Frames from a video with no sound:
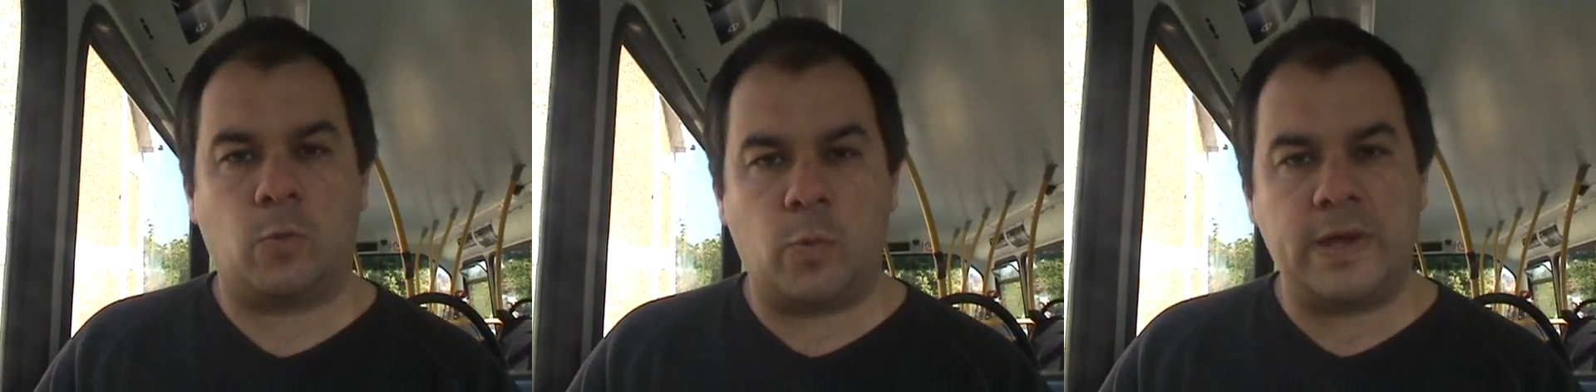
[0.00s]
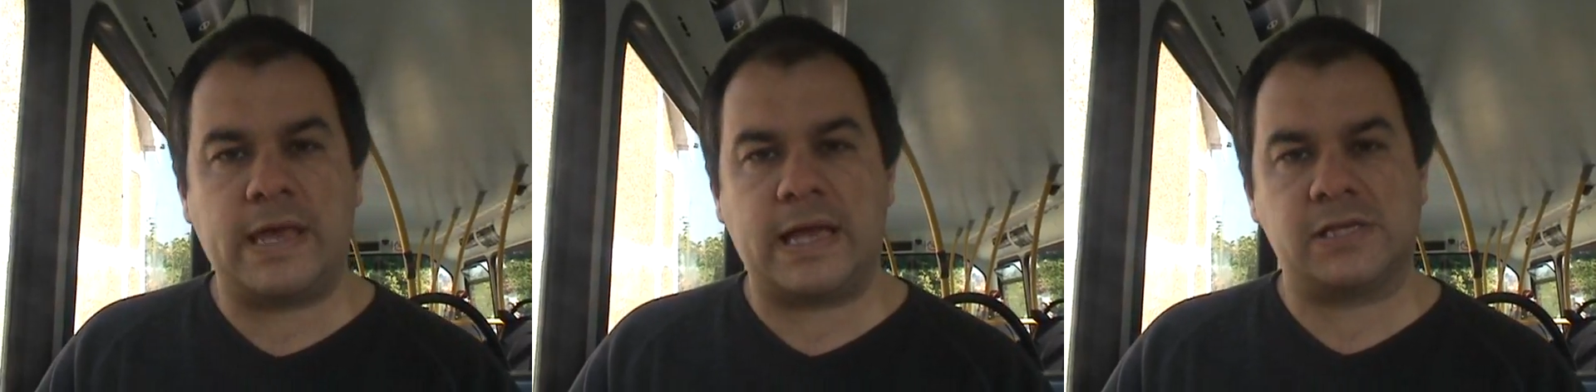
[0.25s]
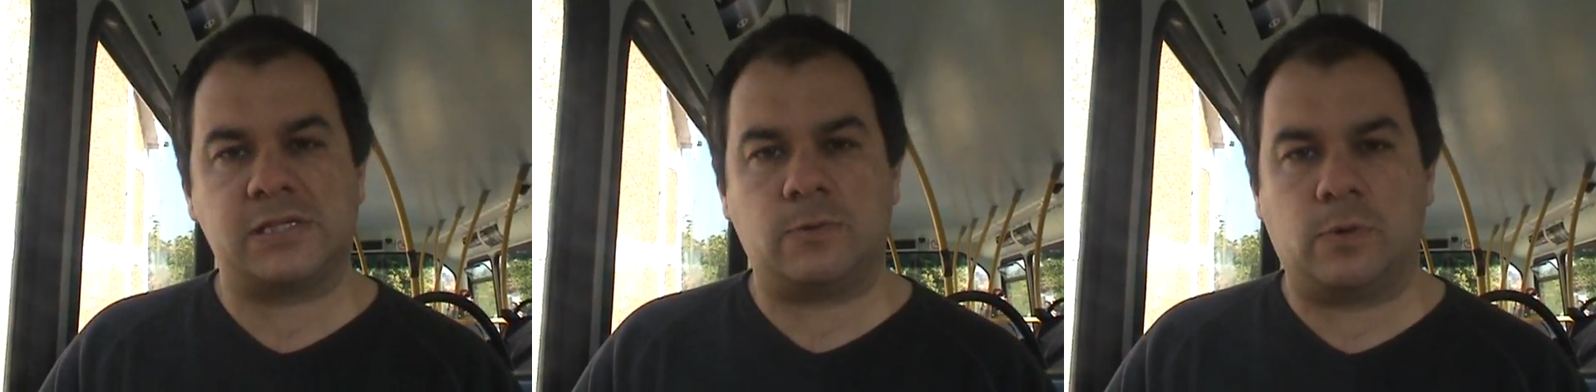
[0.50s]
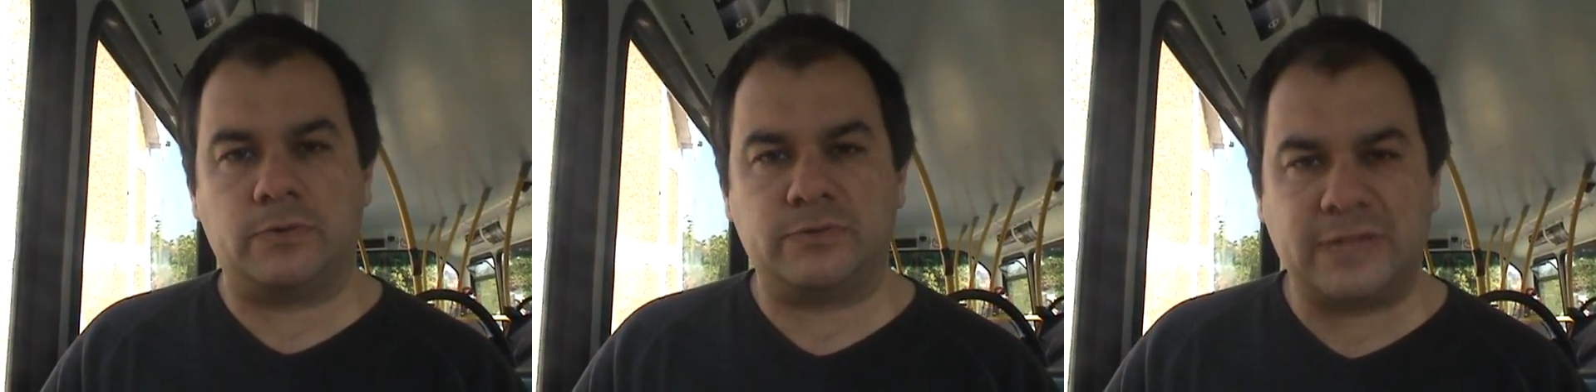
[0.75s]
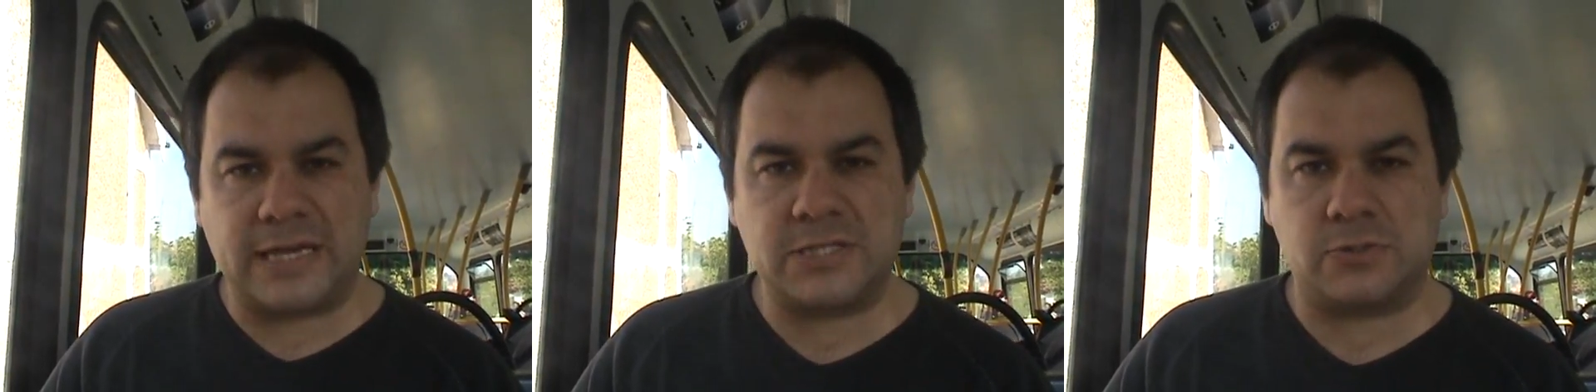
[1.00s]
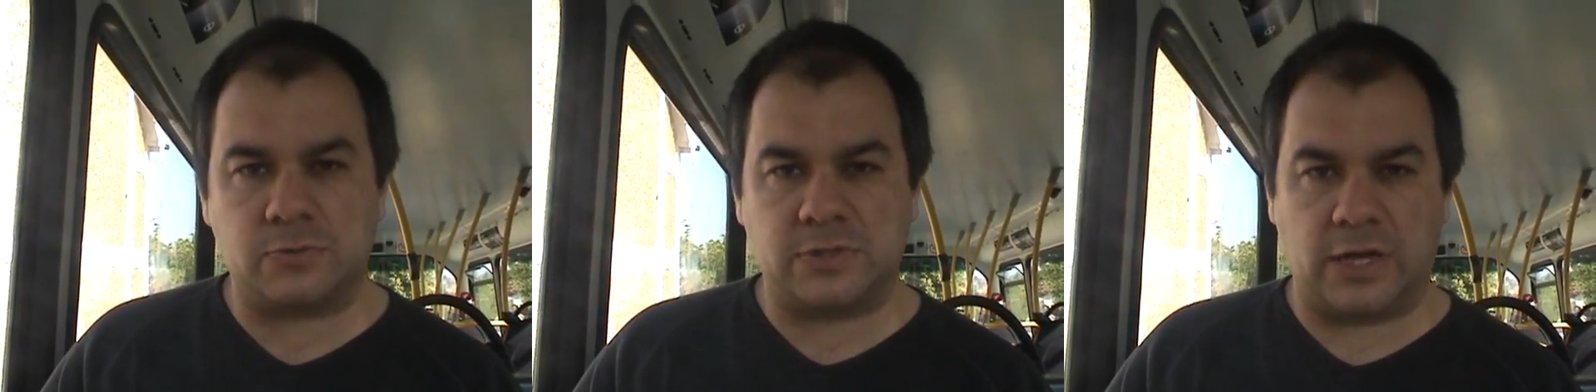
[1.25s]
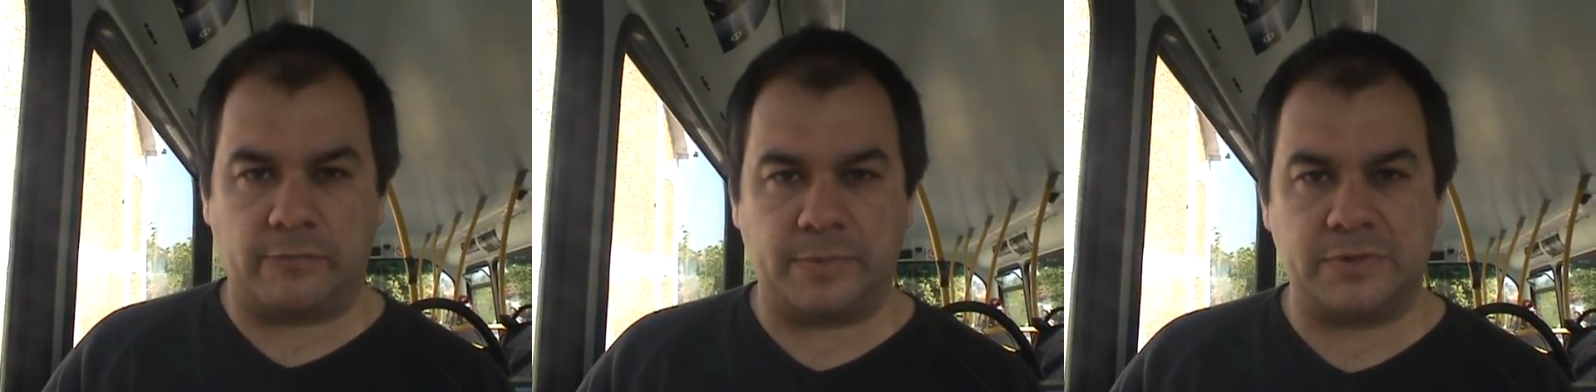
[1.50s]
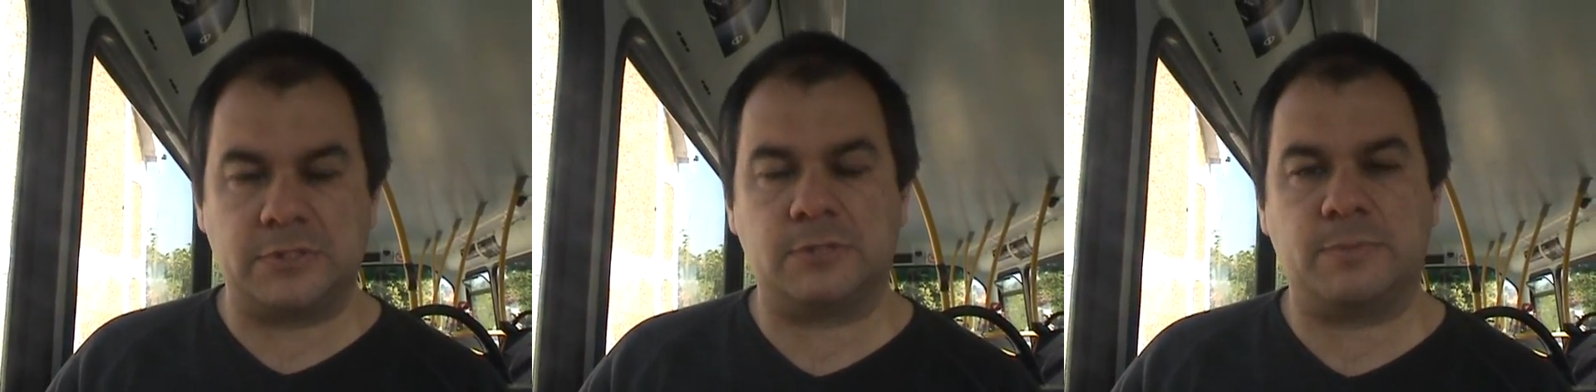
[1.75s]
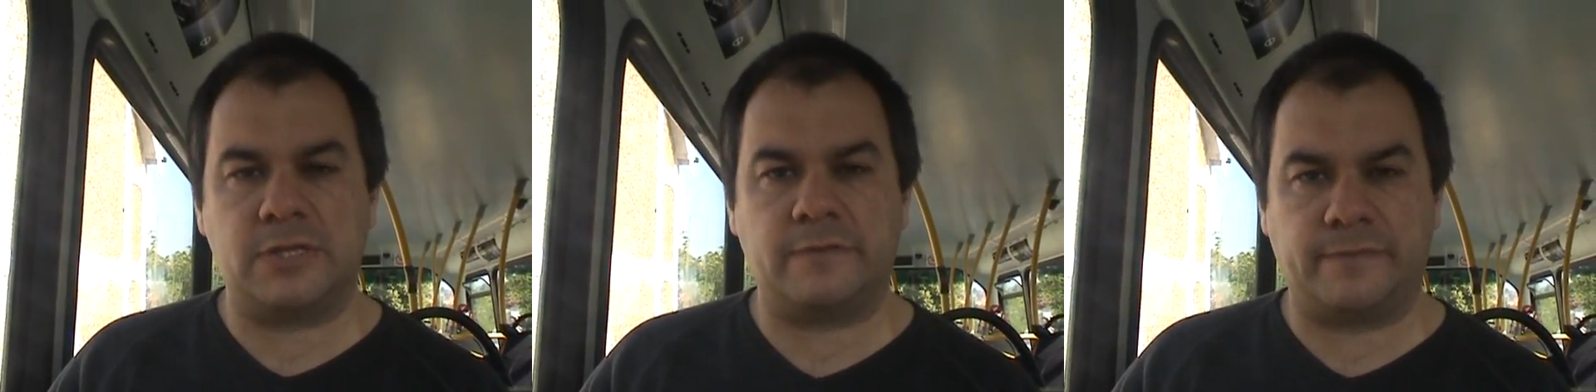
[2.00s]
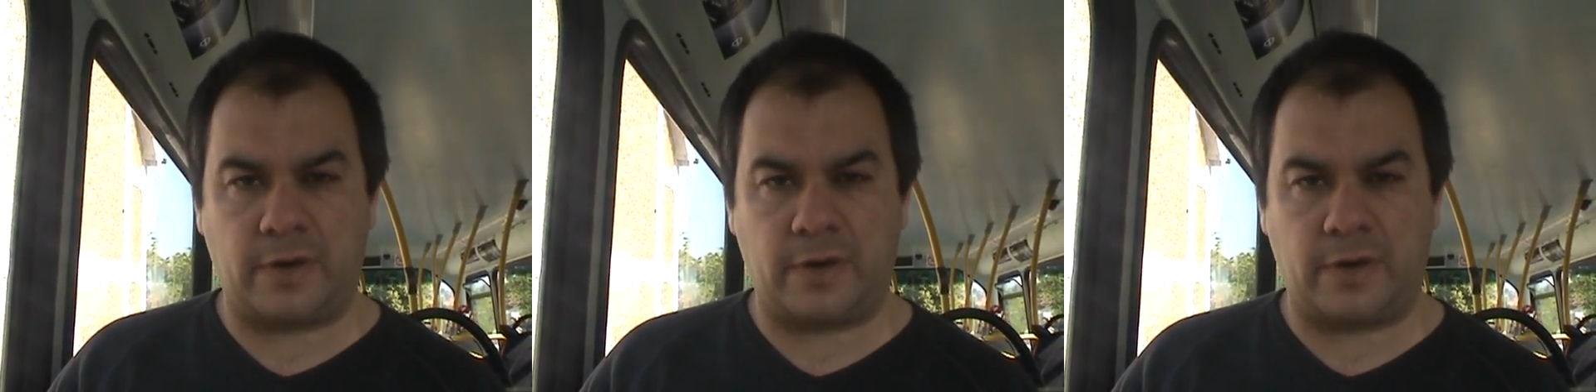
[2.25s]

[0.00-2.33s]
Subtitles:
We actually want national government to be the